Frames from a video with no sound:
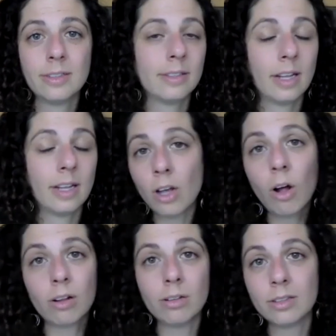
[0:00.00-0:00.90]
That's
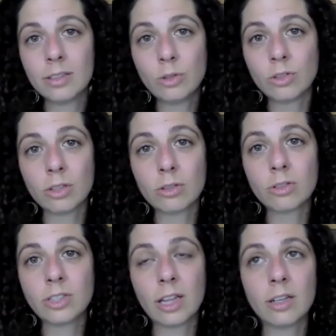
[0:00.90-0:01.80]
all. You just
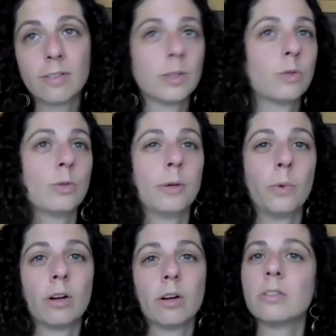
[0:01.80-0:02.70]
understand the difference between
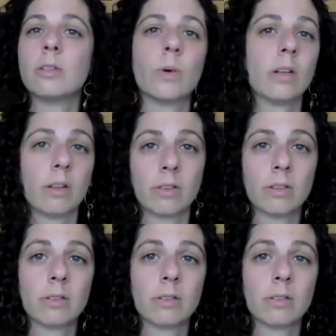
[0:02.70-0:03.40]
what hurts and what doesn't,